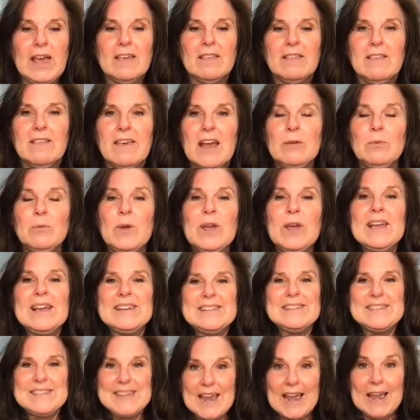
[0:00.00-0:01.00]
then we
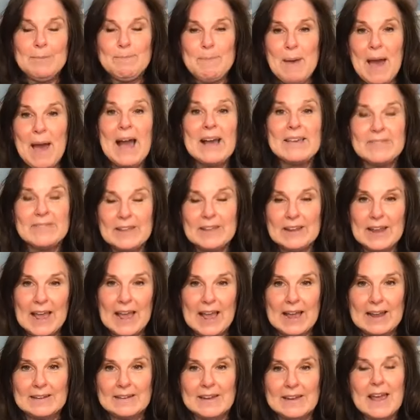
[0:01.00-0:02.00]
can take back the
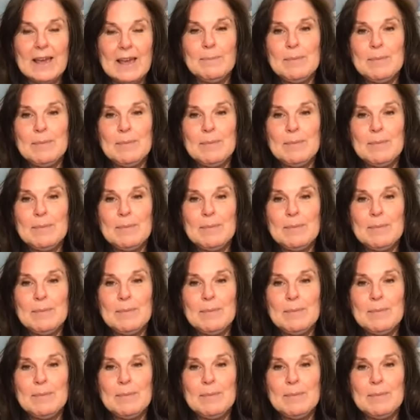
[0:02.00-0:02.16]
land,